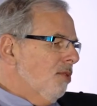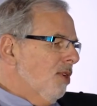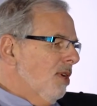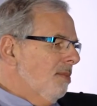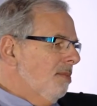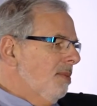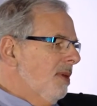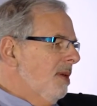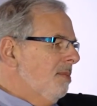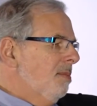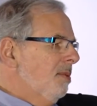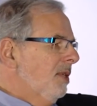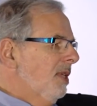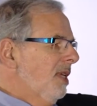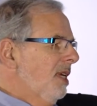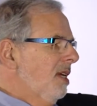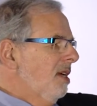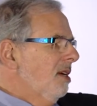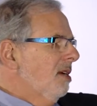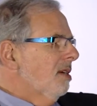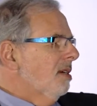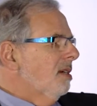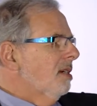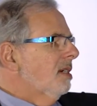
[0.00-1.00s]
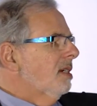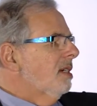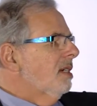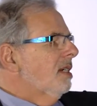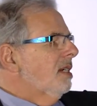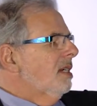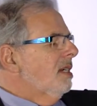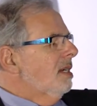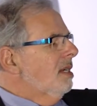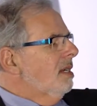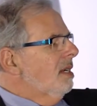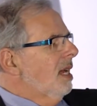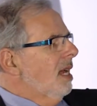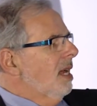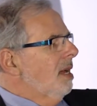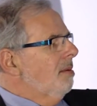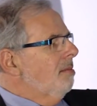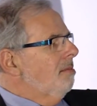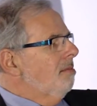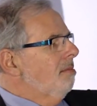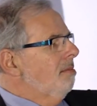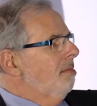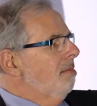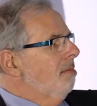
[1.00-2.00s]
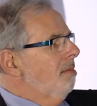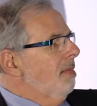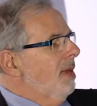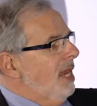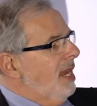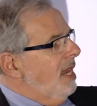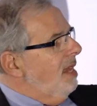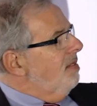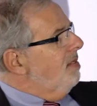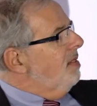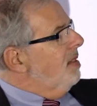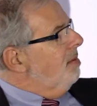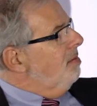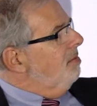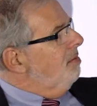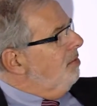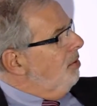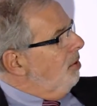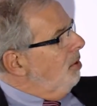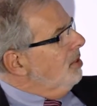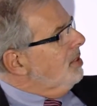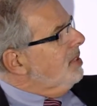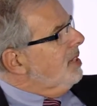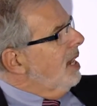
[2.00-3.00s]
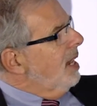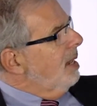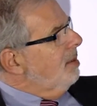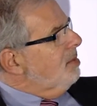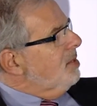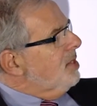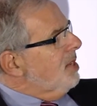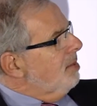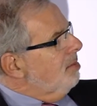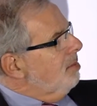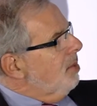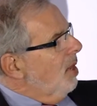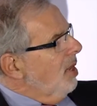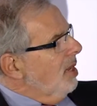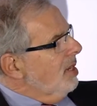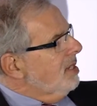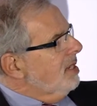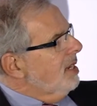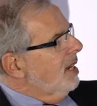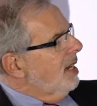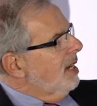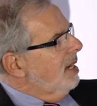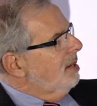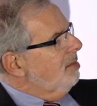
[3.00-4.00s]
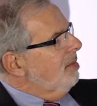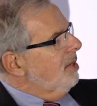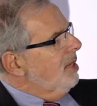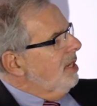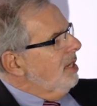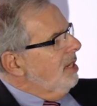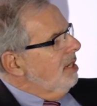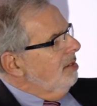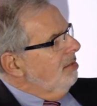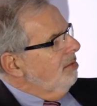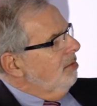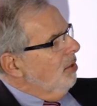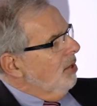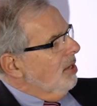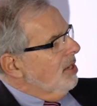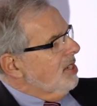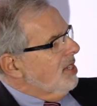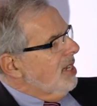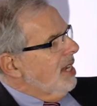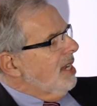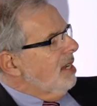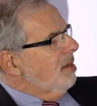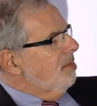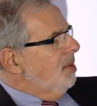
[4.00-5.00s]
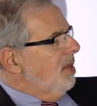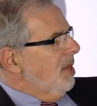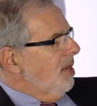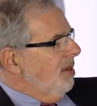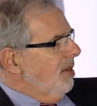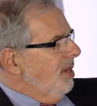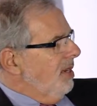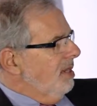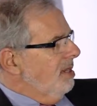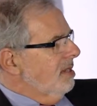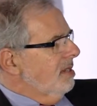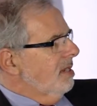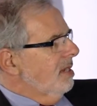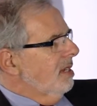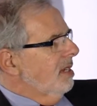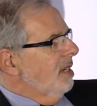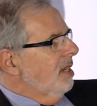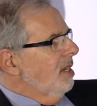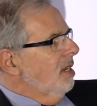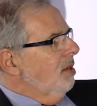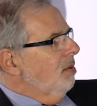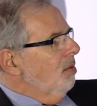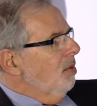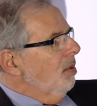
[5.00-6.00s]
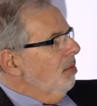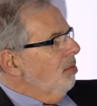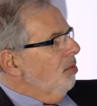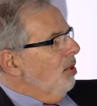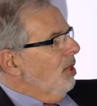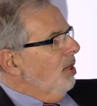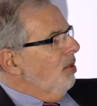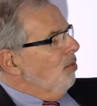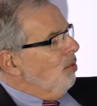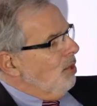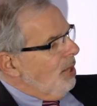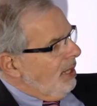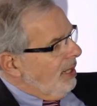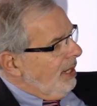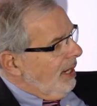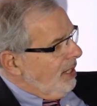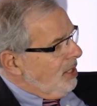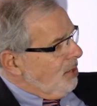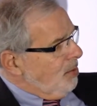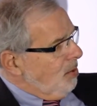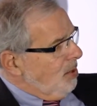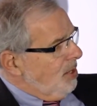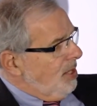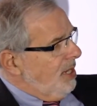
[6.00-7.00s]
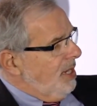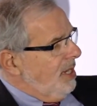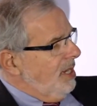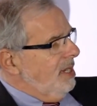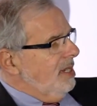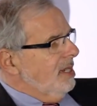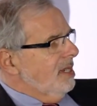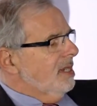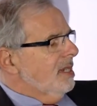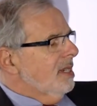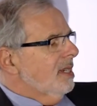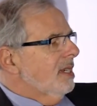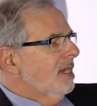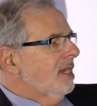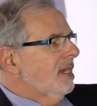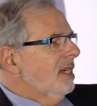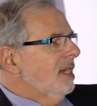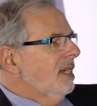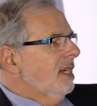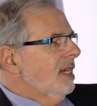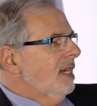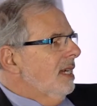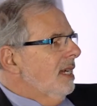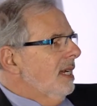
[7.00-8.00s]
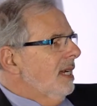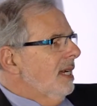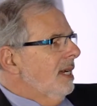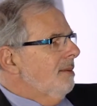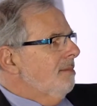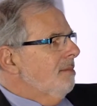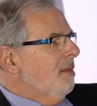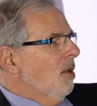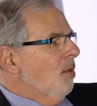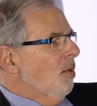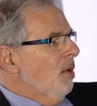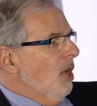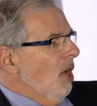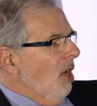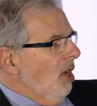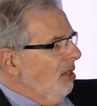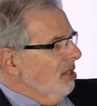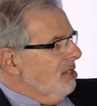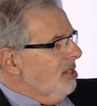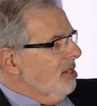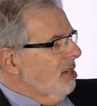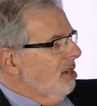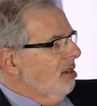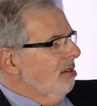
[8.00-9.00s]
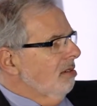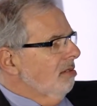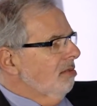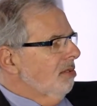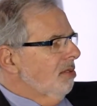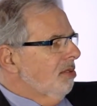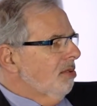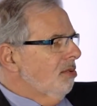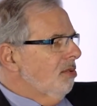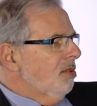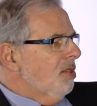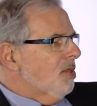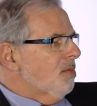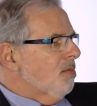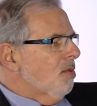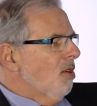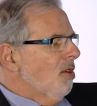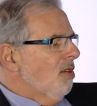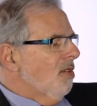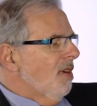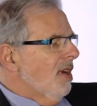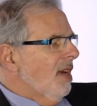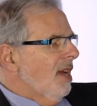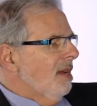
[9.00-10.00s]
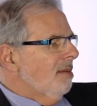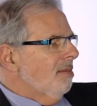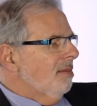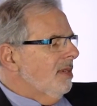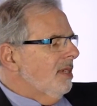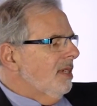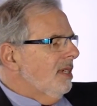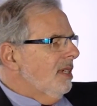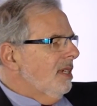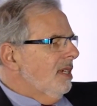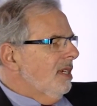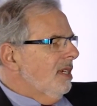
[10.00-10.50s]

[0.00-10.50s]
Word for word: bring people here, many of them full-time, some part-time, for extended periods. We'll bring real expertise. We also, through this program,